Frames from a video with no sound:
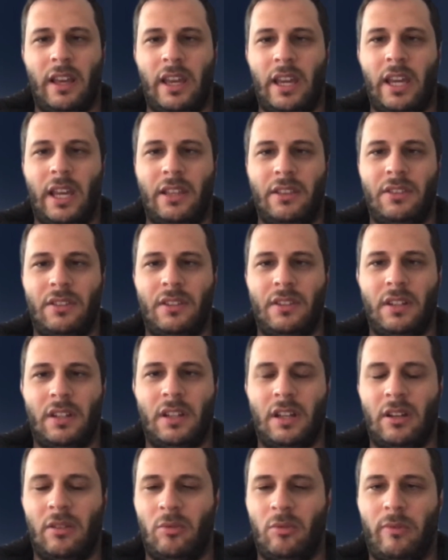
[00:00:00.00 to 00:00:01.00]
And
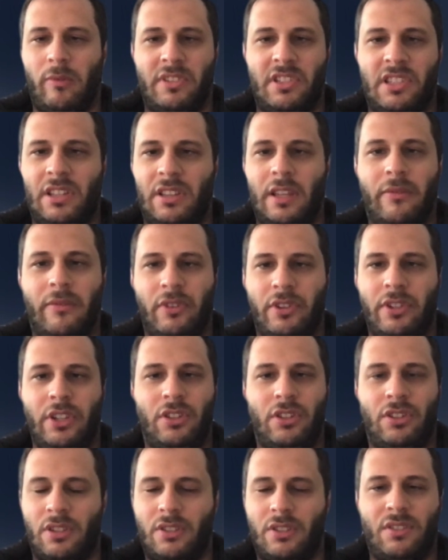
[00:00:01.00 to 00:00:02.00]
obviously in every
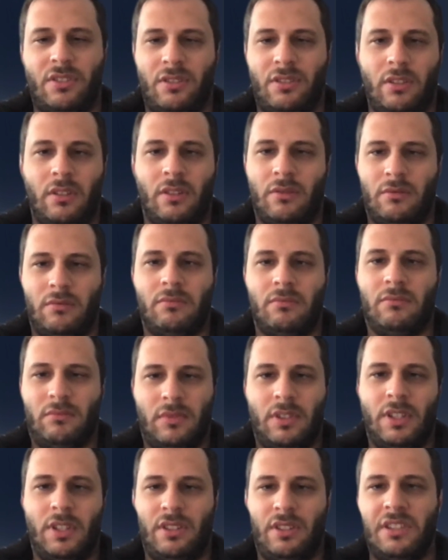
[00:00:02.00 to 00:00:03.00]
niche,
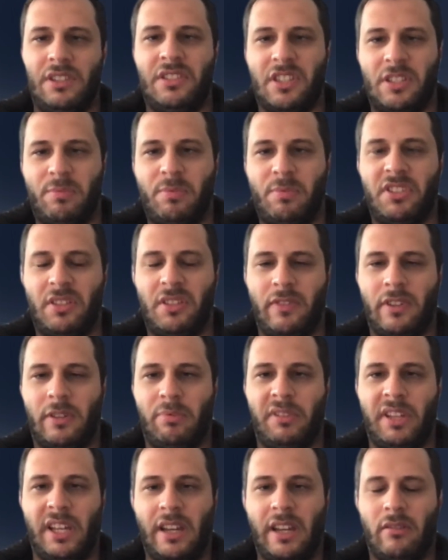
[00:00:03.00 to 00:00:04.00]
it's a specific
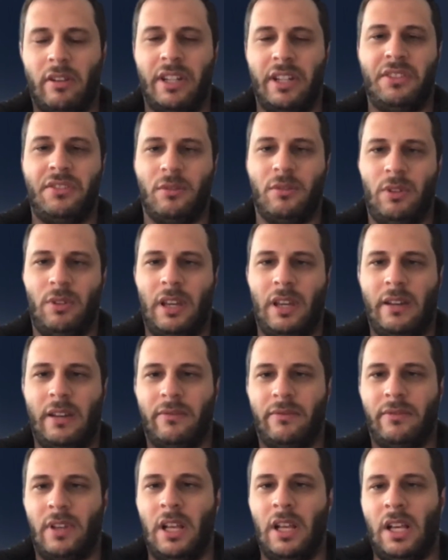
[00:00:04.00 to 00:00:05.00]
player, right? So you
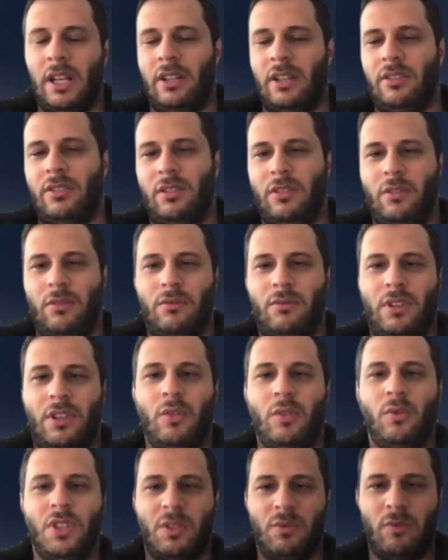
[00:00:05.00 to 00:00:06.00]
have the
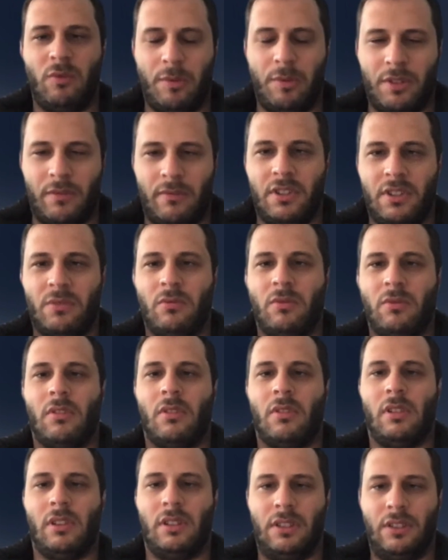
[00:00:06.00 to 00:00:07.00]
Uniswaps of this
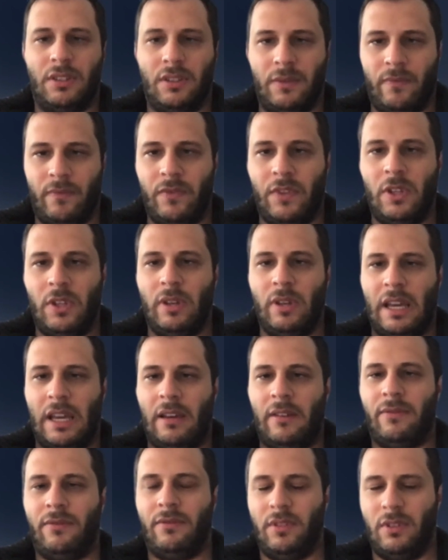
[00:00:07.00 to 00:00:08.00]
world, you
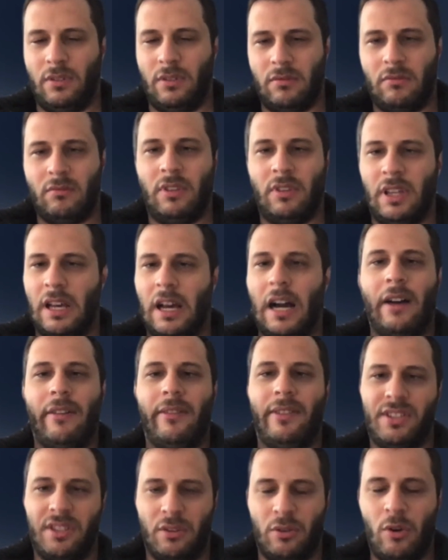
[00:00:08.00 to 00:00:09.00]
have the
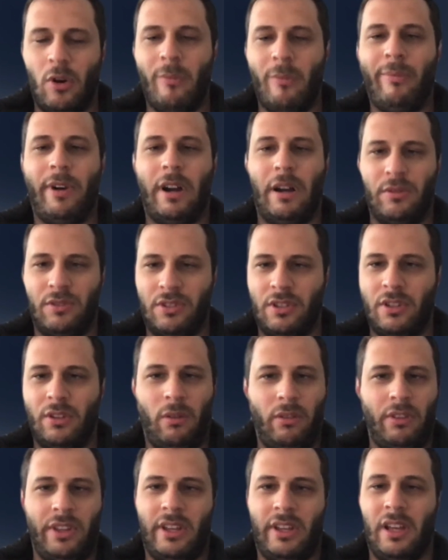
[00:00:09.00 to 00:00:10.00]
Aves and Compounds and
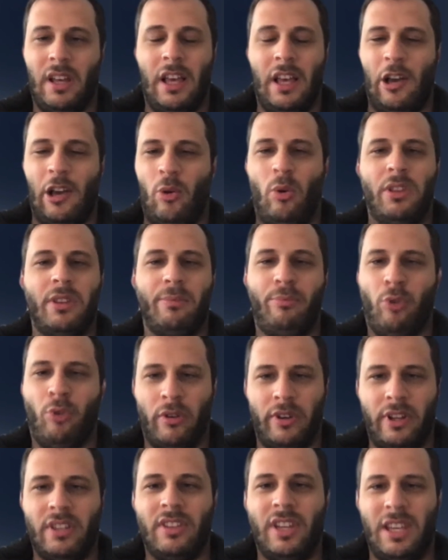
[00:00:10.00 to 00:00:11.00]
all the
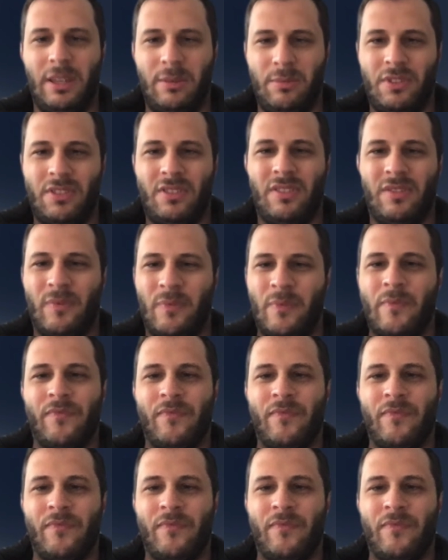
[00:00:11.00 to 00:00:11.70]
boring names.